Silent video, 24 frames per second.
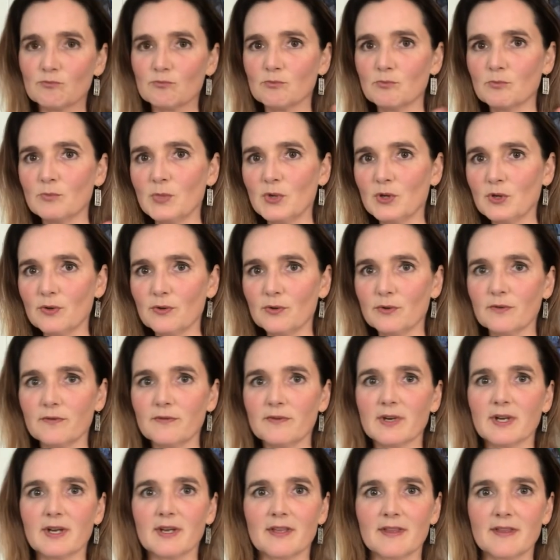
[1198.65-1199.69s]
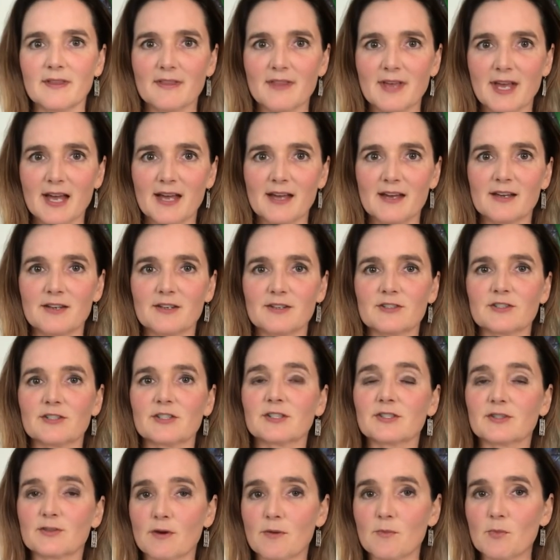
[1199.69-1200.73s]
move that energy.
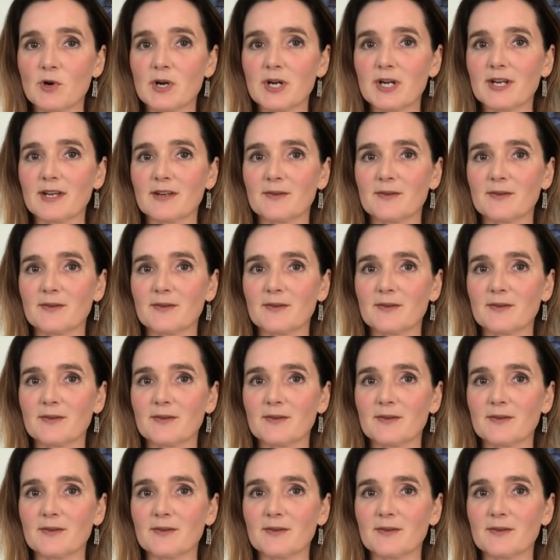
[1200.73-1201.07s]
So I'm working